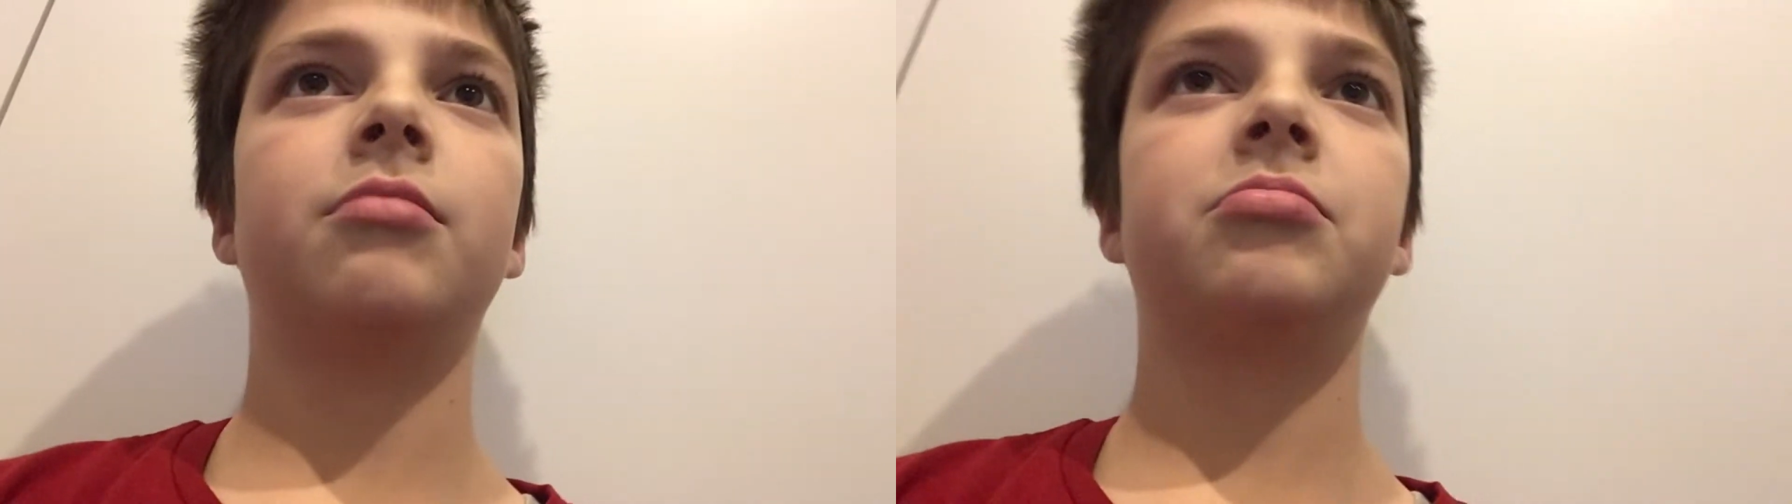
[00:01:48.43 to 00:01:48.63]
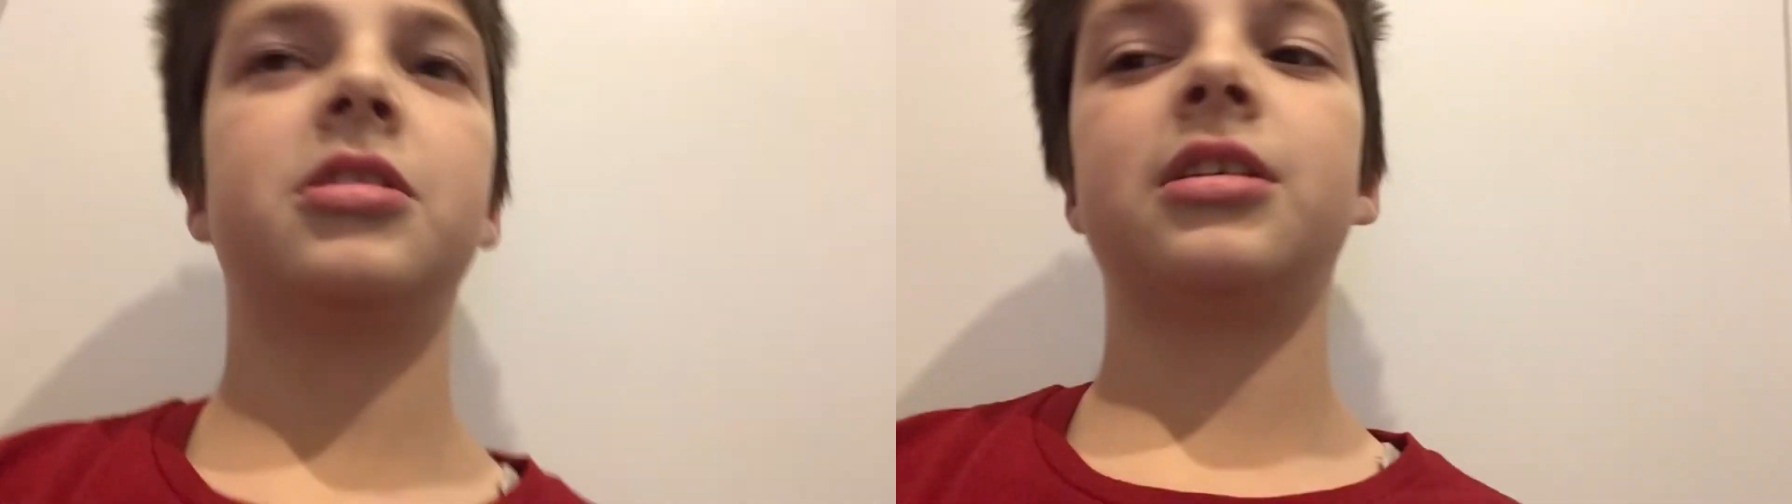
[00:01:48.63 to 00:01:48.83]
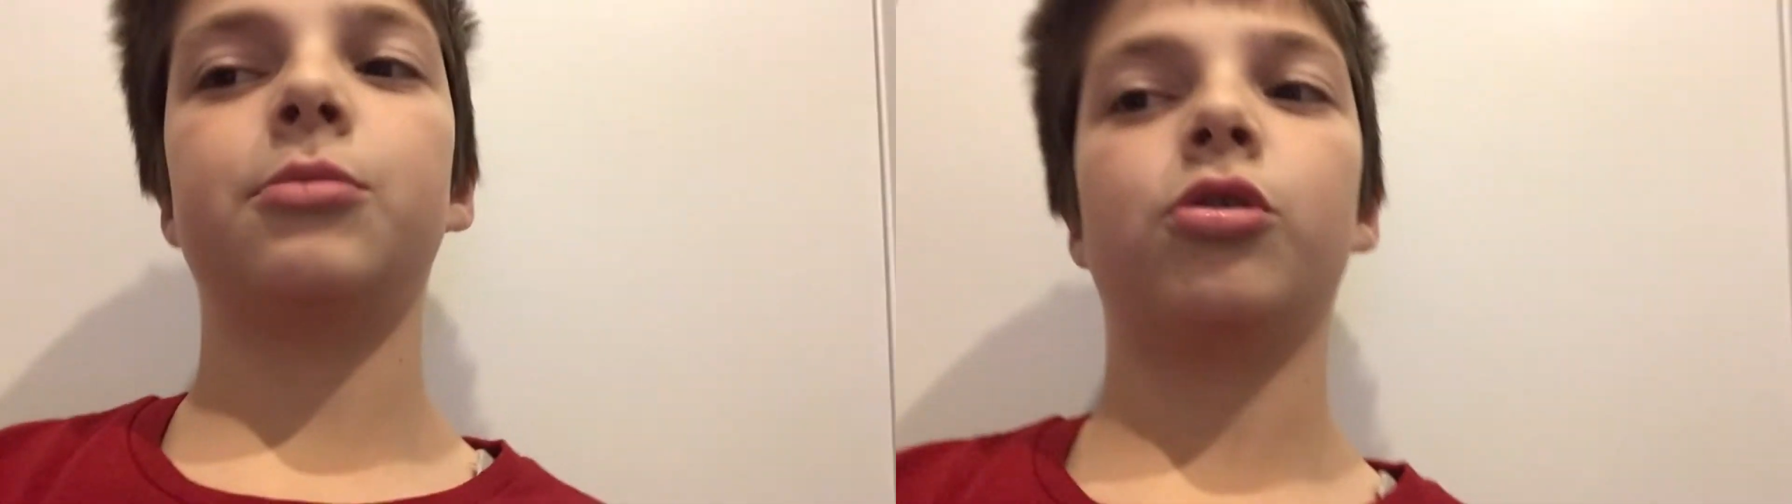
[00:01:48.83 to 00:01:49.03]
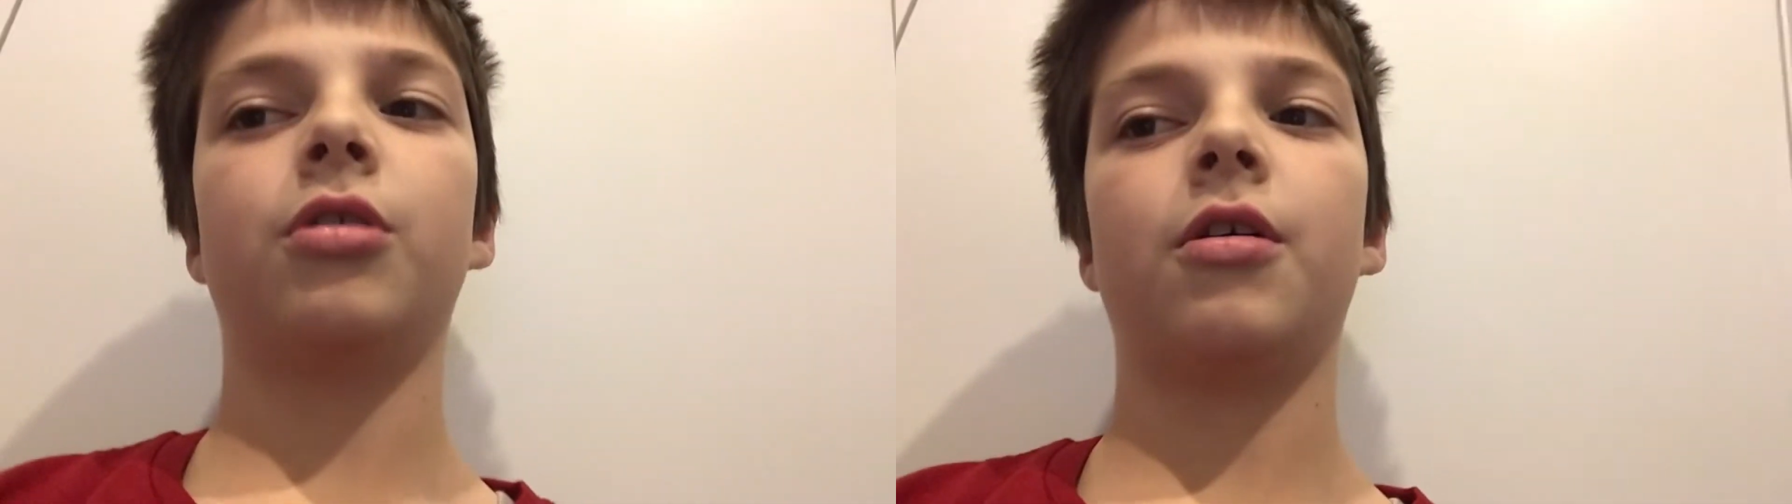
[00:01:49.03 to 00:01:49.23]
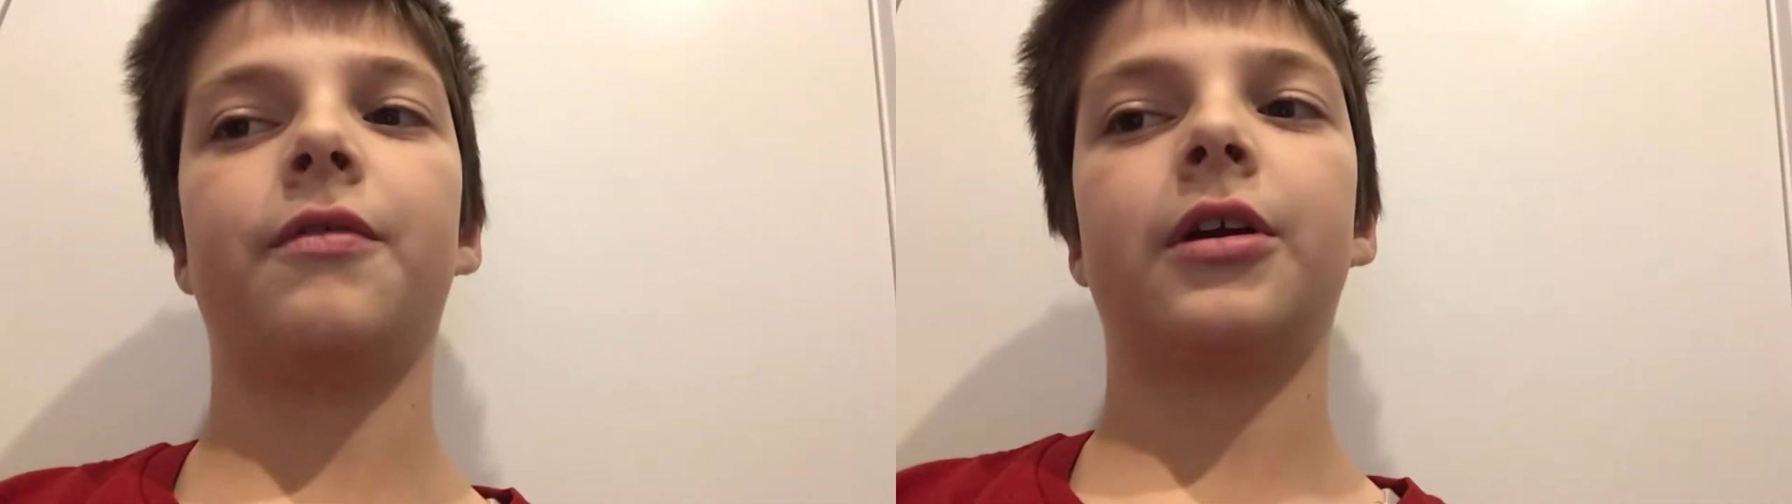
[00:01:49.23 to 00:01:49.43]
to see more
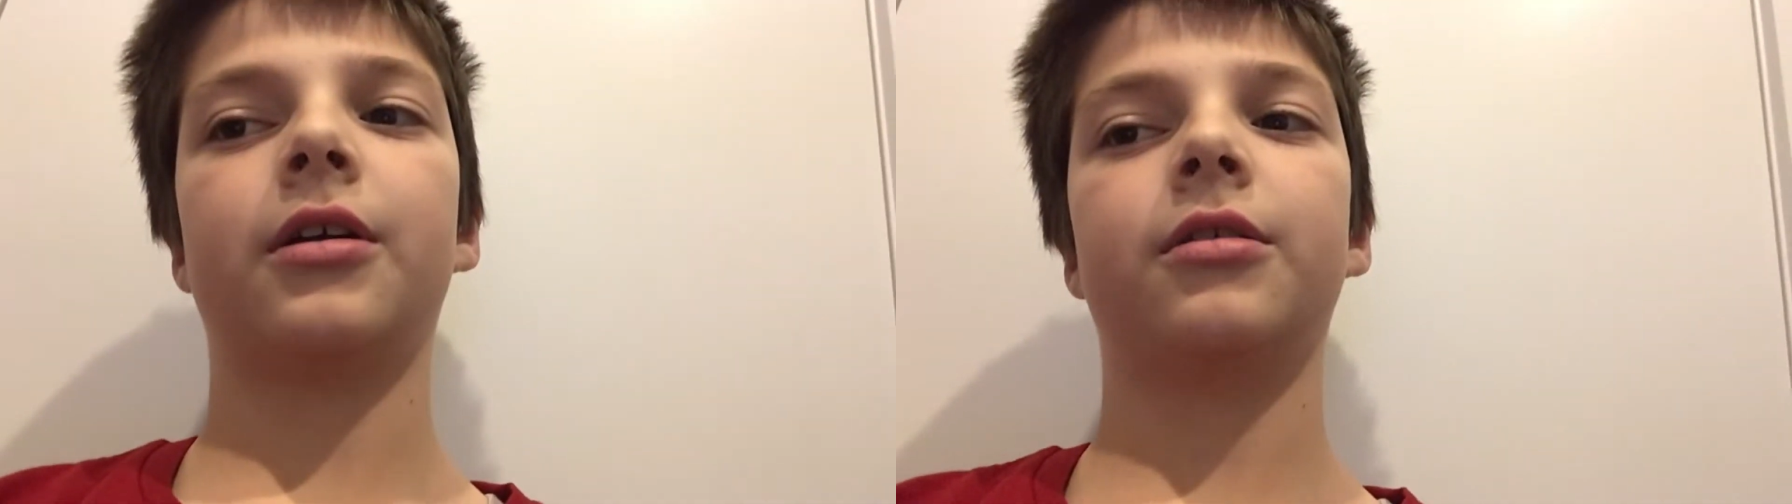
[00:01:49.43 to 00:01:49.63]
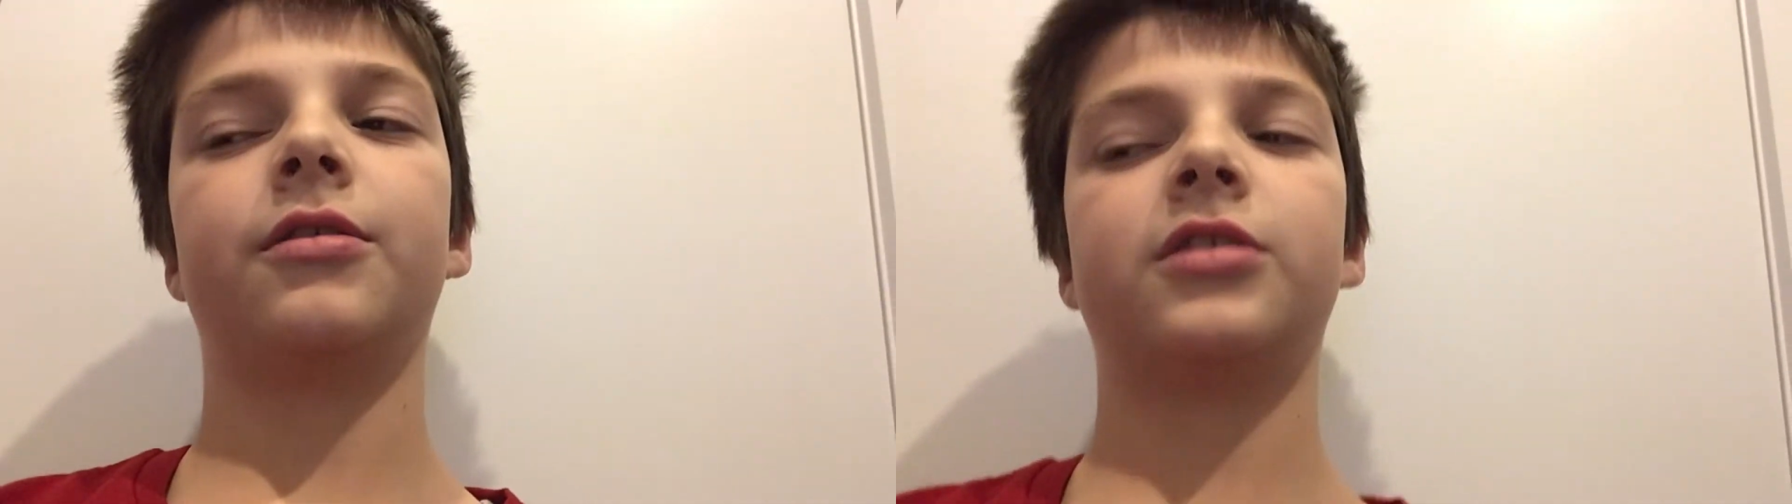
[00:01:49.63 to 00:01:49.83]
notifications,